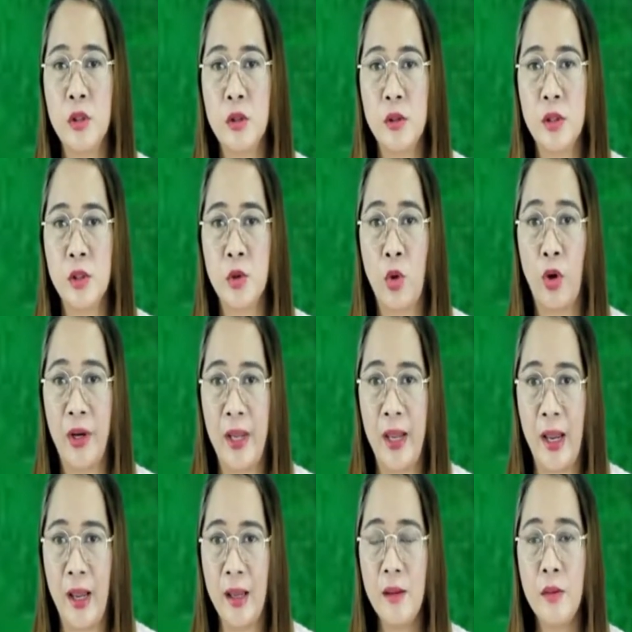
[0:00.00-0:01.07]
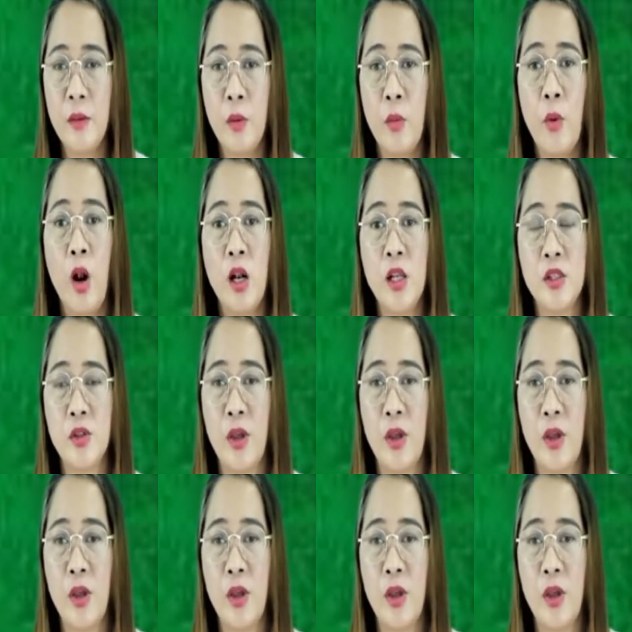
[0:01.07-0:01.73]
scoria. We also